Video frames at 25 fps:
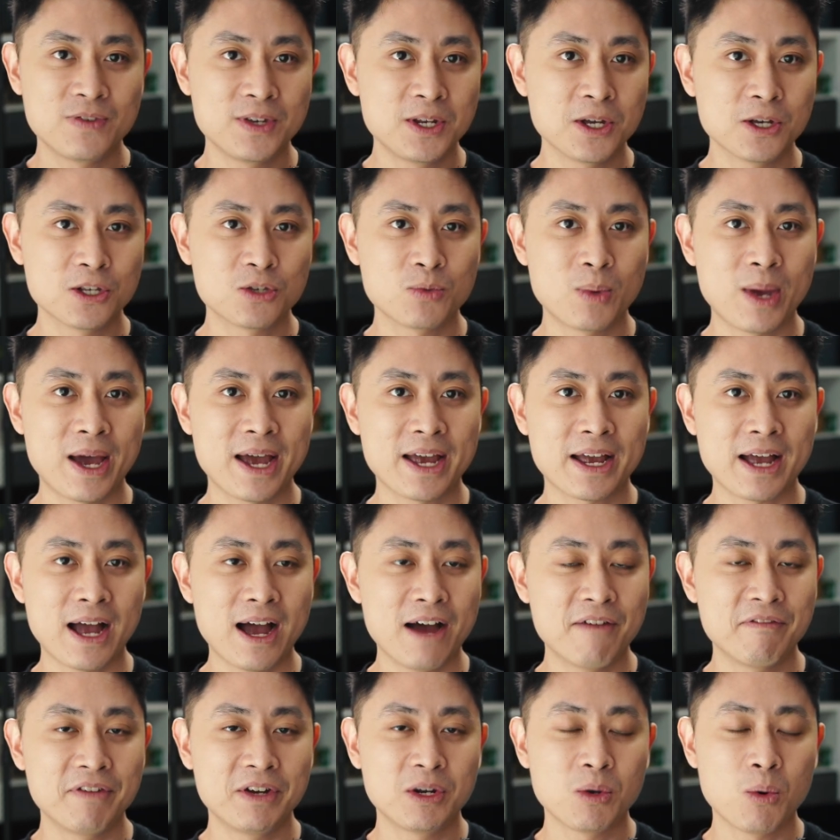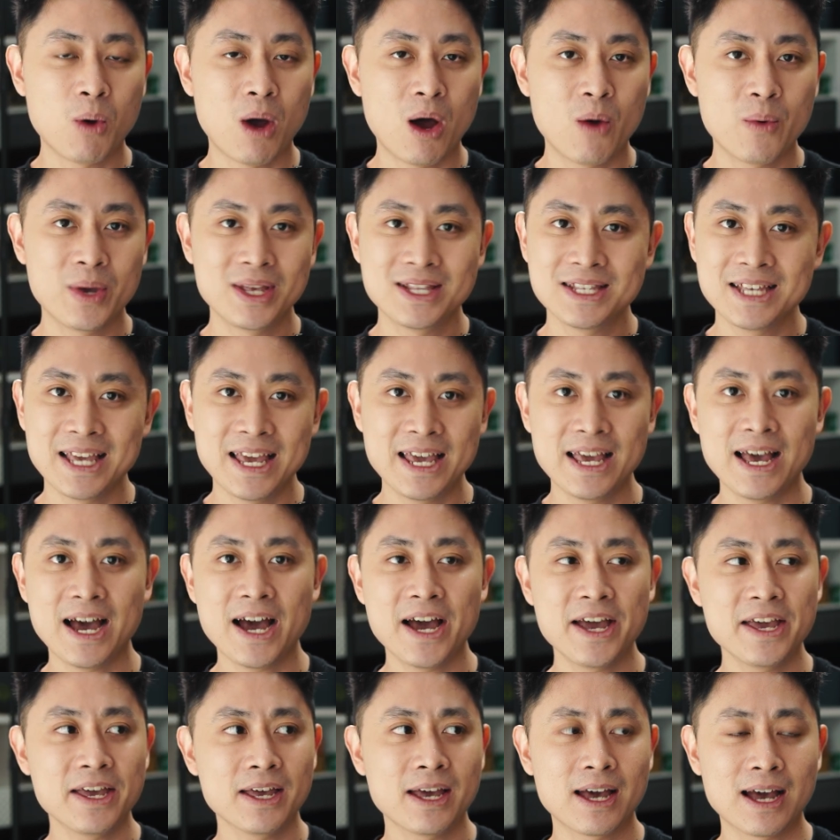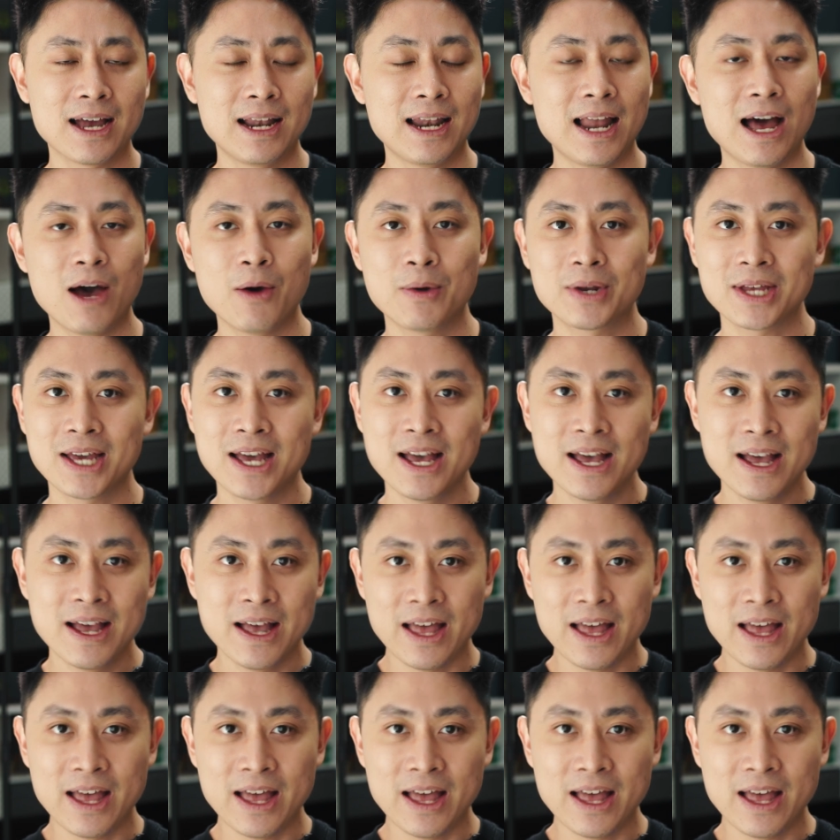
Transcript: videos where I covered Huawei's AI, cloud,